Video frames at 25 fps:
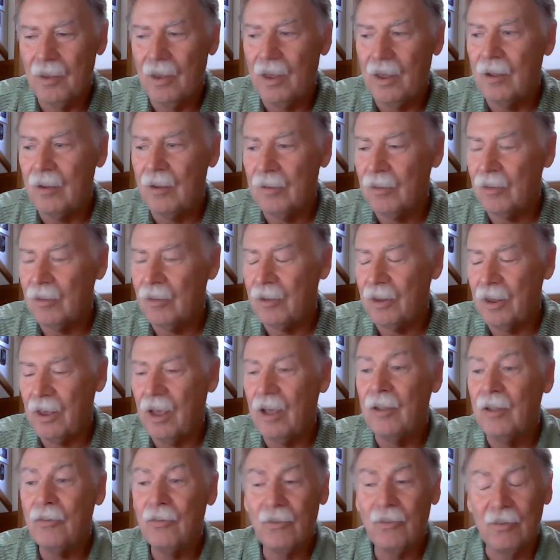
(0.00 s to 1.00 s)
Well,
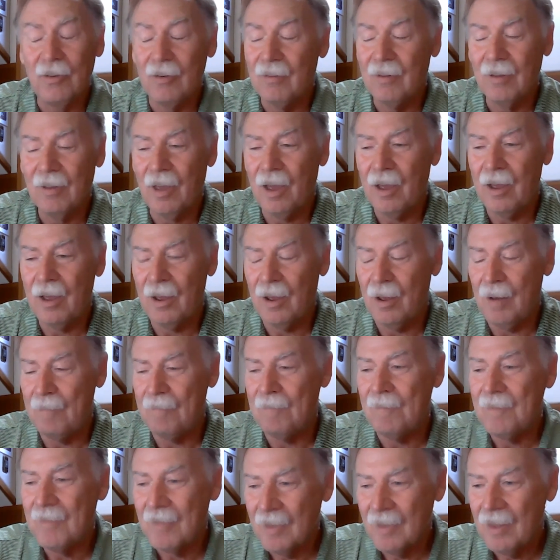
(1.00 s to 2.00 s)
yes,
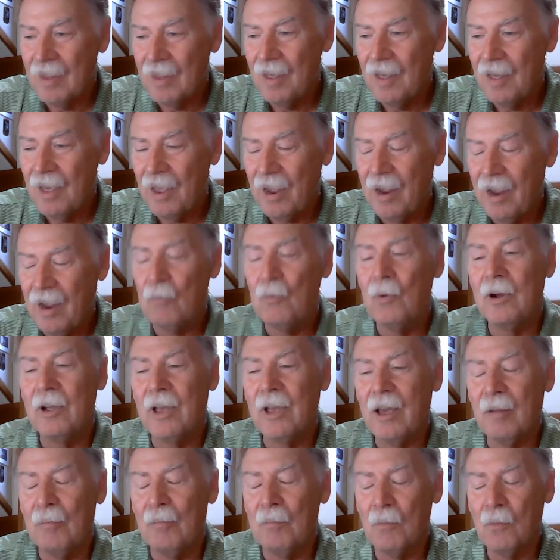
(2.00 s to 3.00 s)
and
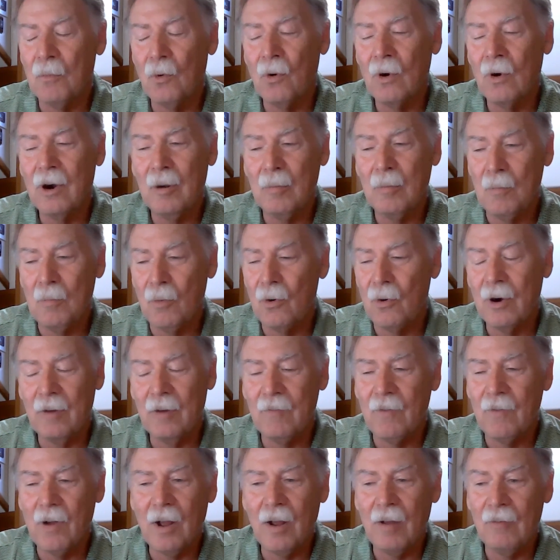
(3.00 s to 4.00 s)
we'll get more and
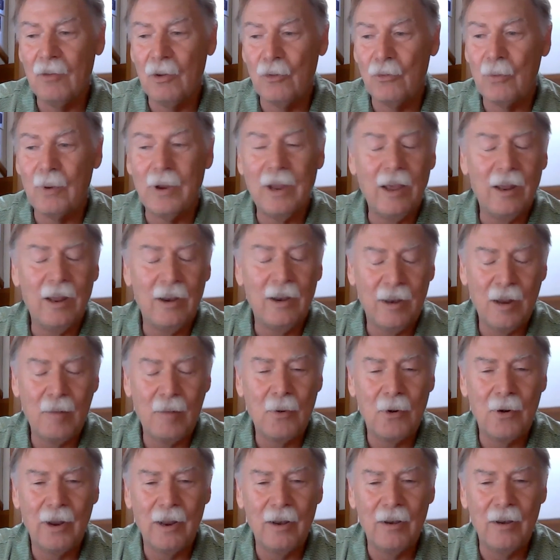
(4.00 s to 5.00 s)
more involved as we get
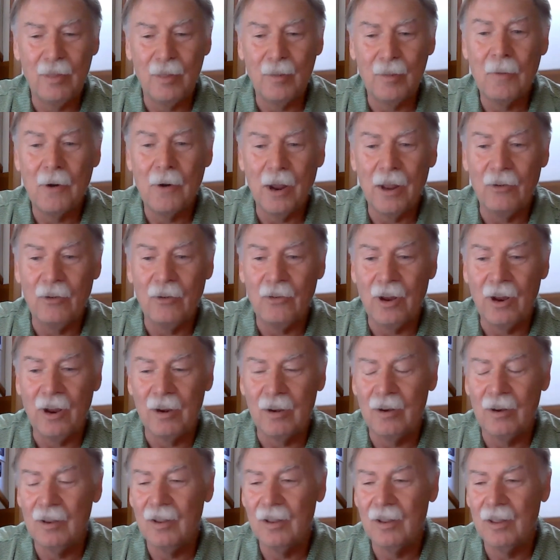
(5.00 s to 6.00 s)
deeper into the
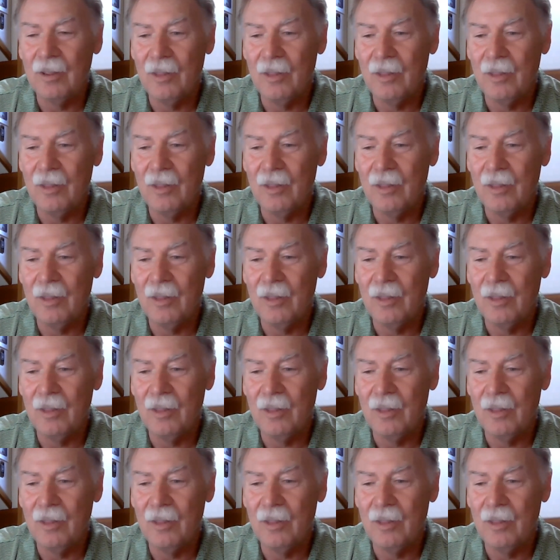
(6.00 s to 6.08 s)
project.